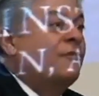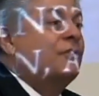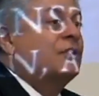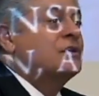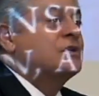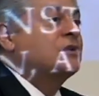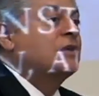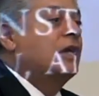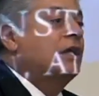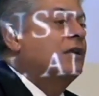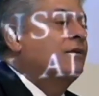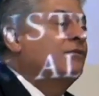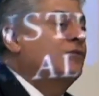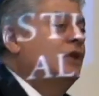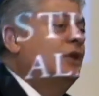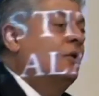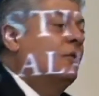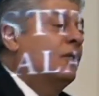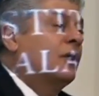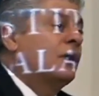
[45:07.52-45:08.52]
of the state of
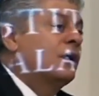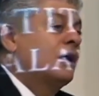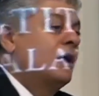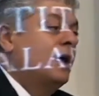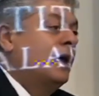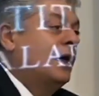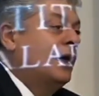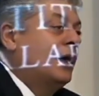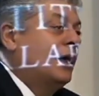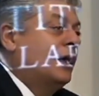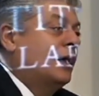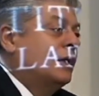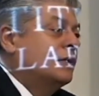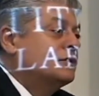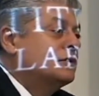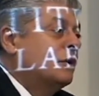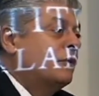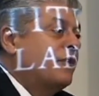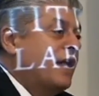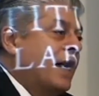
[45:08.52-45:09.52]
New York.
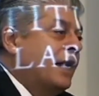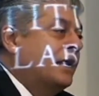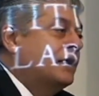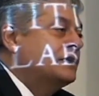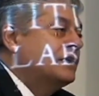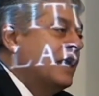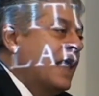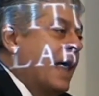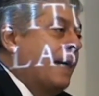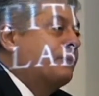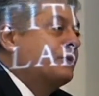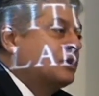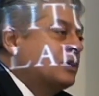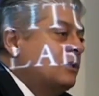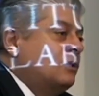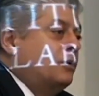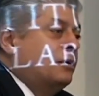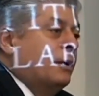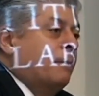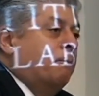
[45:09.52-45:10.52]
So that is an
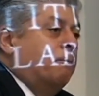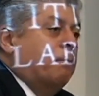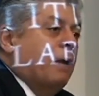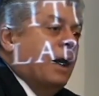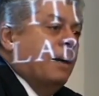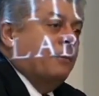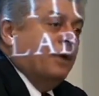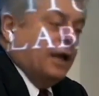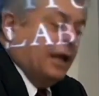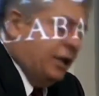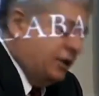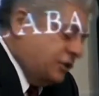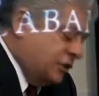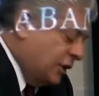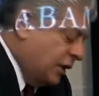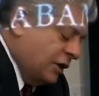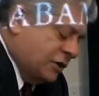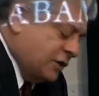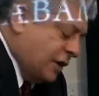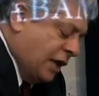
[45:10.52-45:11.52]
absolute
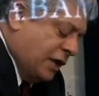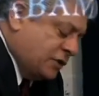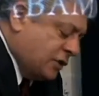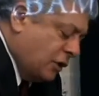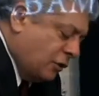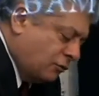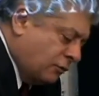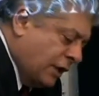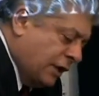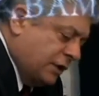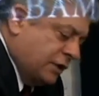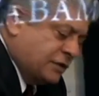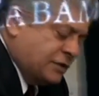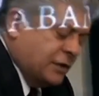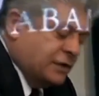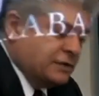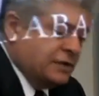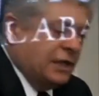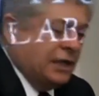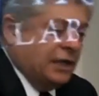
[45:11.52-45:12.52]
abomination. As, as
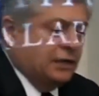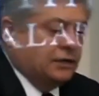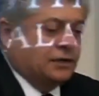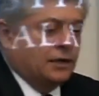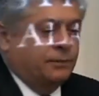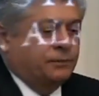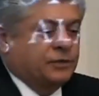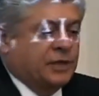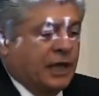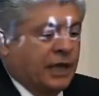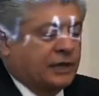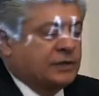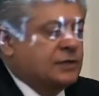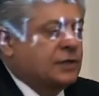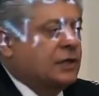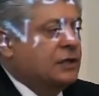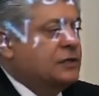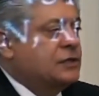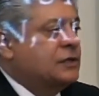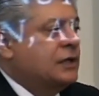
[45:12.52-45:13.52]
horrendous as the income
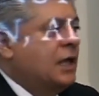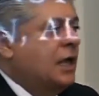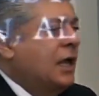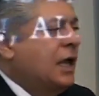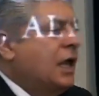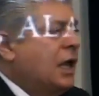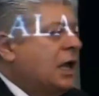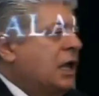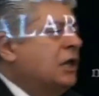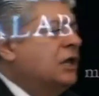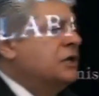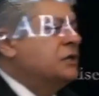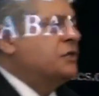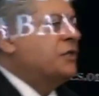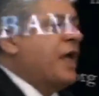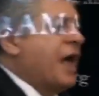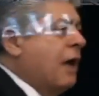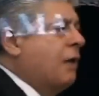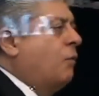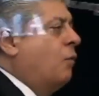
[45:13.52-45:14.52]
tax is, it
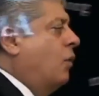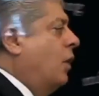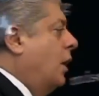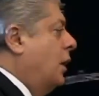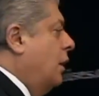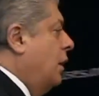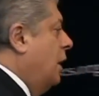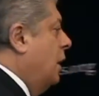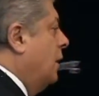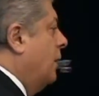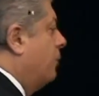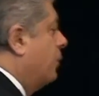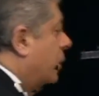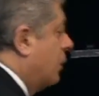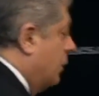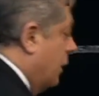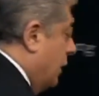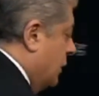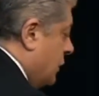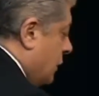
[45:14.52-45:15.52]
is that one in the
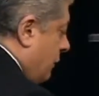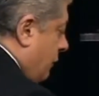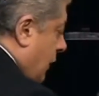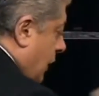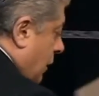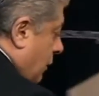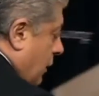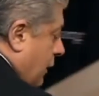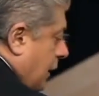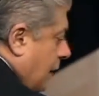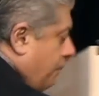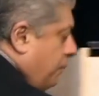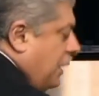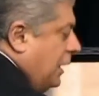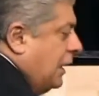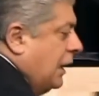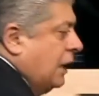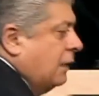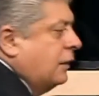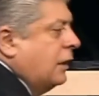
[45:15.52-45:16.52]
progressive era that
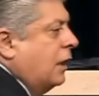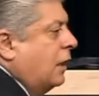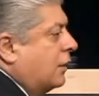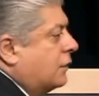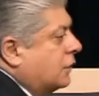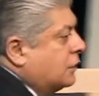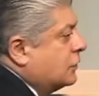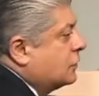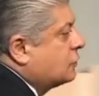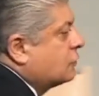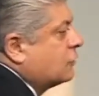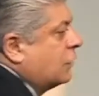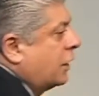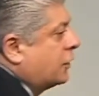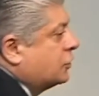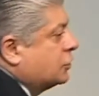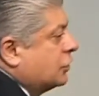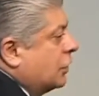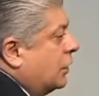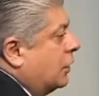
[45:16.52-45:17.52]
began the utter
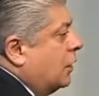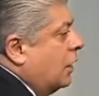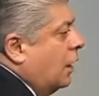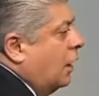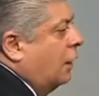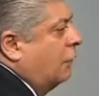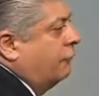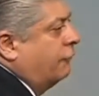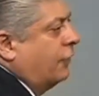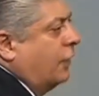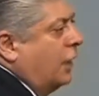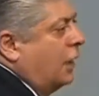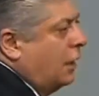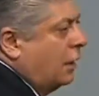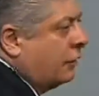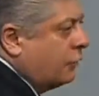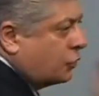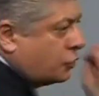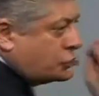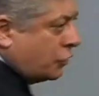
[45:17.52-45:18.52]
destruction of
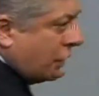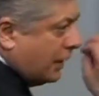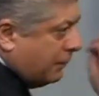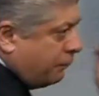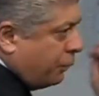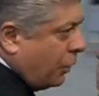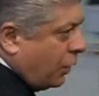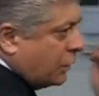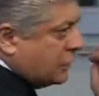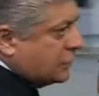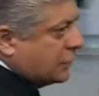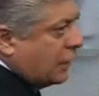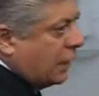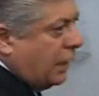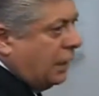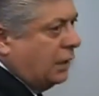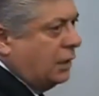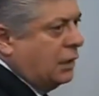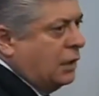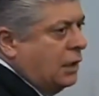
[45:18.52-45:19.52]
the
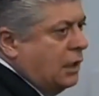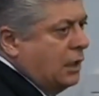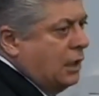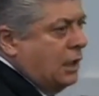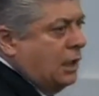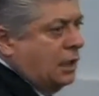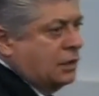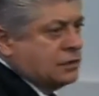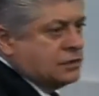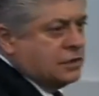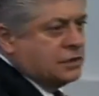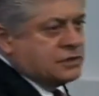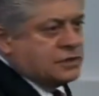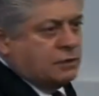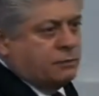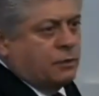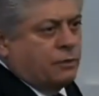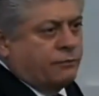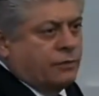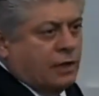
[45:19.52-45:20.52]
tripartite
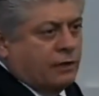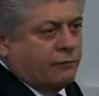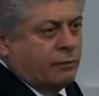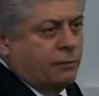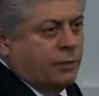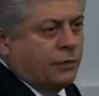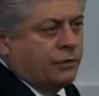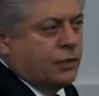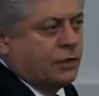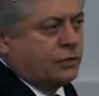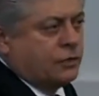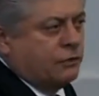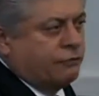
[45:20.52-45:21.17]
system of government